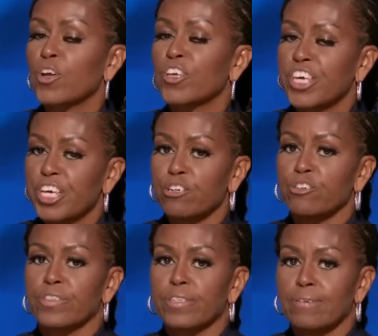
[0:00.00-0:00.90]
For
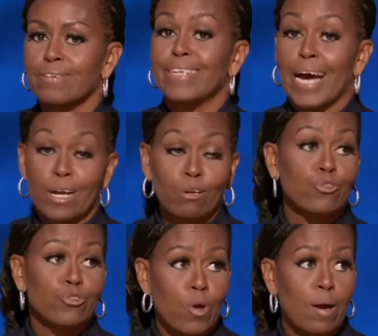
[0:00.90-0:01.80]
years,
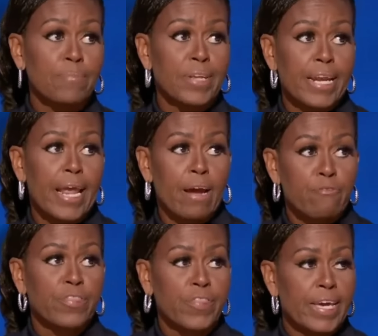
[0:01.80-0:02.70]
Donald Trump did
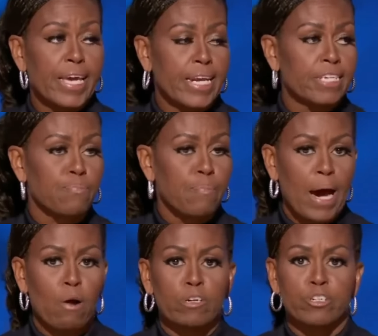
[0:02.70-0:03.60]
everything in his
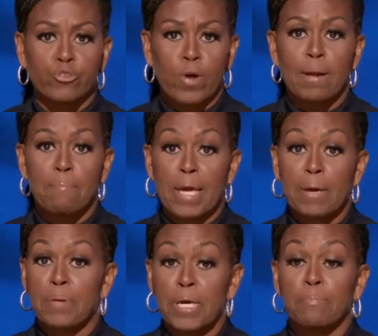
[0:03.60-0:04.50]
power to try to
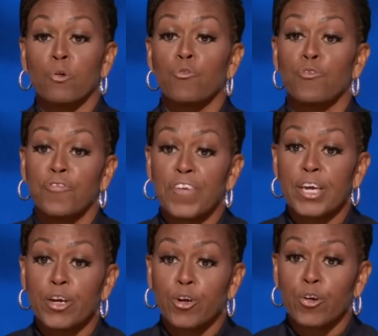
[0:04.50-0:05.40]
make people
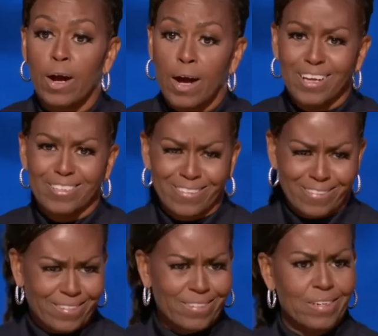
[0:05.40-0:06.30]
fear
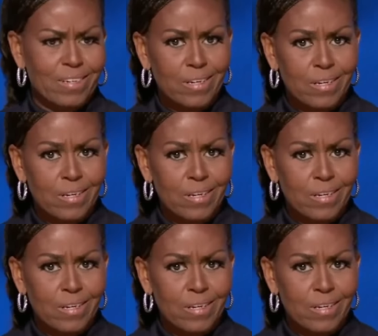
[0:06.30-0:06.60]
us.